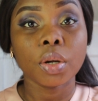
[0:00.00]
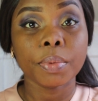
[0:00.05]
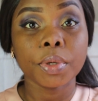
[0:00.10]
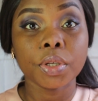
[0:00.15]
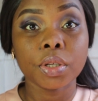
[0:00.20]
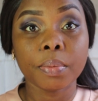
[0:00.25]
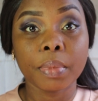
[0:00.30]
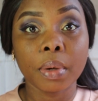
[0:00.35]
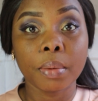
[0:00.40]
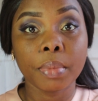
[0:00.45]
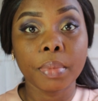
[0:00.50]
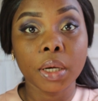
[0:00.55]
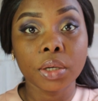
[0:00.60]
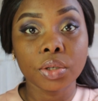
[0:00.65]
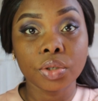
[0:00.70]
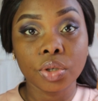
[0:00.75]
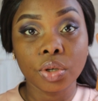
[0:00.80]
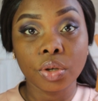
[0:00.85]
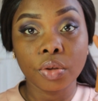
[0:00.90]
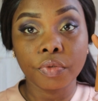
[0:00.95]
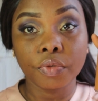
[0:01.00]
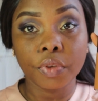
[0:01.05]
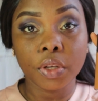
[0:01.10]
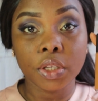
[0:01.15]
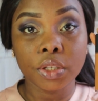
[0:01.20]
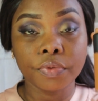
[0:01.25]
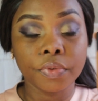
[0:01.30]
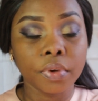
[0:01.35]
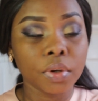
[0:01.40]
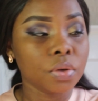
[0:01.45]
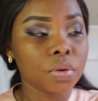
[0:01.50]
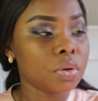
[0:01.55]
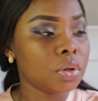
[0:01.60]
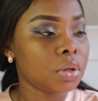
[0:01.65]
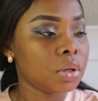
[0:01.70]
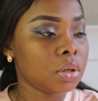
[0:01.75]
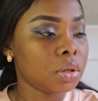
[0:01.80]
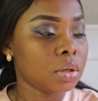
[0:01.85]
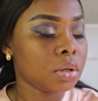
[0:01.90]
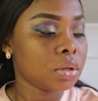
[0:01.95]
I'm using my MAC Studio Fix Fluid
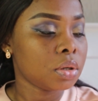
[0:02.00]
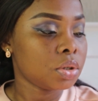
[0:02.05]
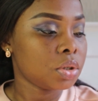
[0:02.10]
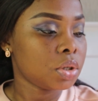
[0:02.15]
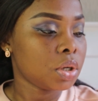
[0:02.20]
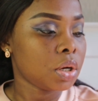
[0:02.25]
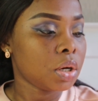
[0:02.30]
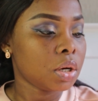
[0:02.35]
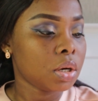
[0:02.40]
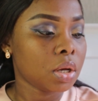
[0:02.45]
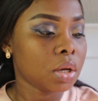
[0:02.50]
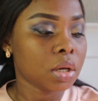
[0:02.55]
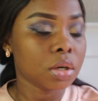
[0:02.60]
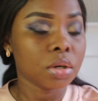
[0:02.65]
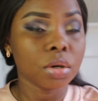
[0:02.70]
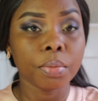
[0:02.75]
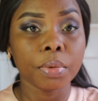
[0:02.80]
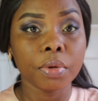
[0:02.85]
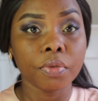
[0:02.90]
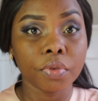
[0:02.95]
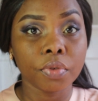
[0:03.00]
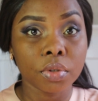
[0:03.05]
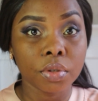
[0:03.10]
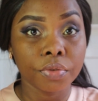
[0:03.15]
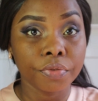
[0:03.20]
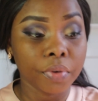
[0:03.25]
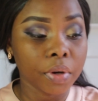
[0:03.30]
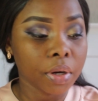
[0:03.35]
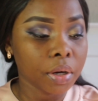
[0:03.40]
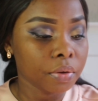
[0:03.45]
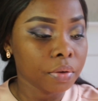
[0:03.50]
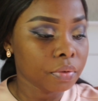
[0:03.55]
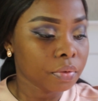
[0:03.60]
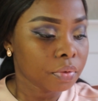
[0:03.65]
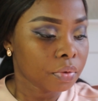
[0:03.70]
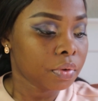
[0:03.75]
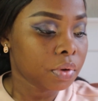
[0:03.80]
in the shade NW45.